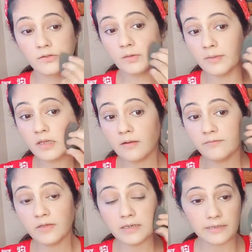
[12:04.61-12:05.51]
Your
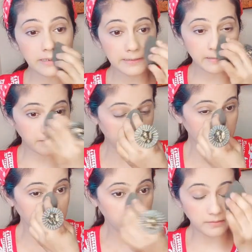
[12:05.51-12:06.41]
makeup will get,
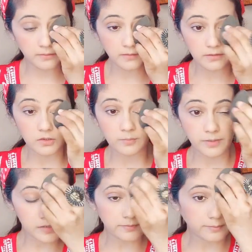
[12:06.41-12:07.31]
your
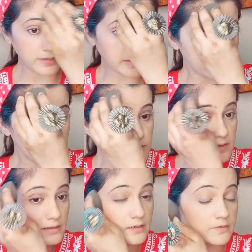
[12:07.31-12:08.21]
base will be nice and
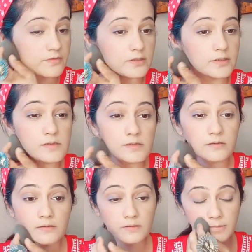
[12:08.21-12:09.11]
sealed after this,
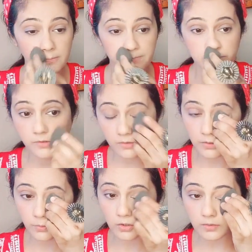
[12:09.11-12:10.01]
so
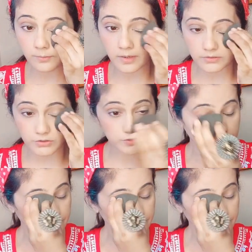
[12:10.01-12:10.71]
it won't budge